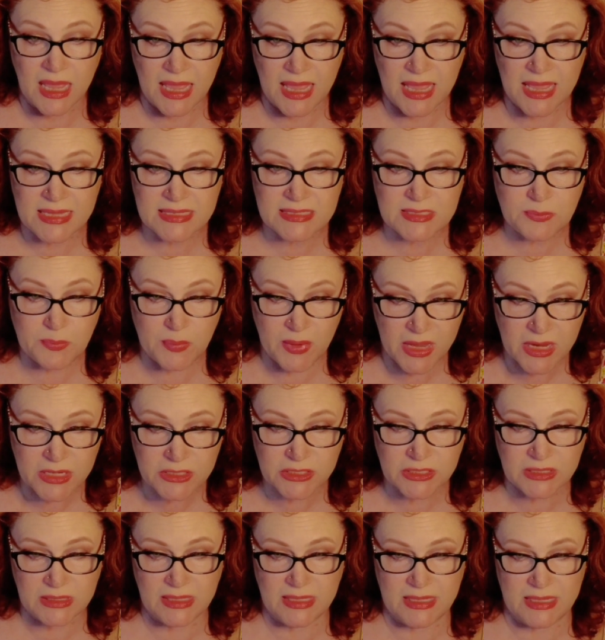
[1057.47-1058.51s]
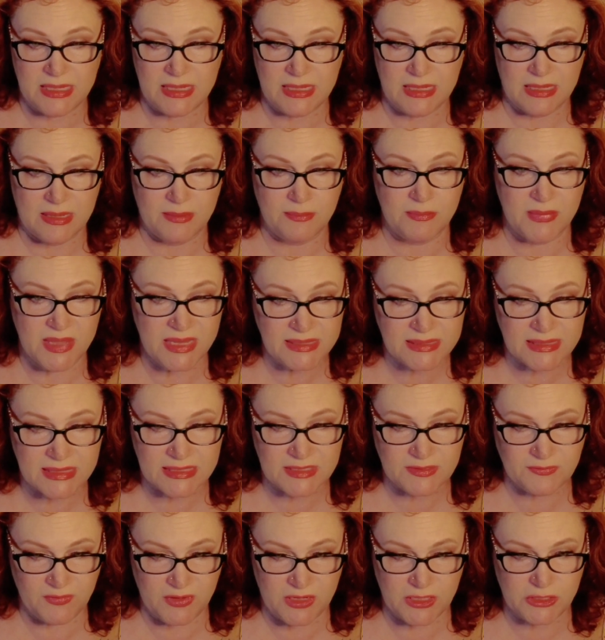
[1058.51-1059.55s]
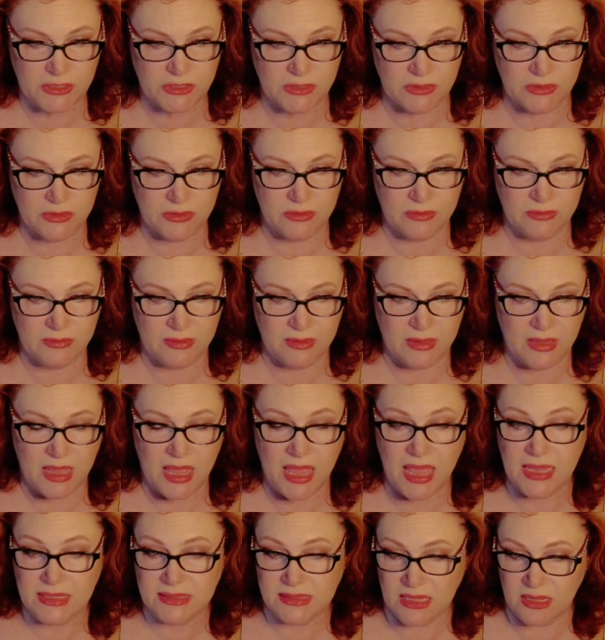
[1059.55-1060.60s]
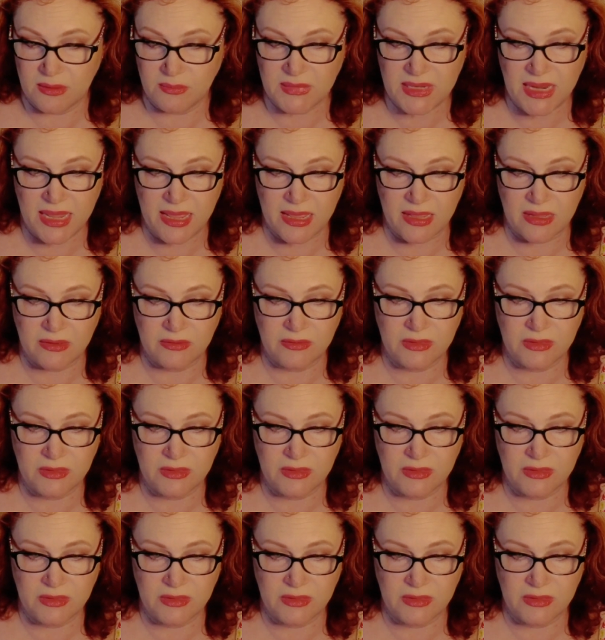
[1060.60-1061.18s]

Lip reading: especially Mrs. Fisher, has come down.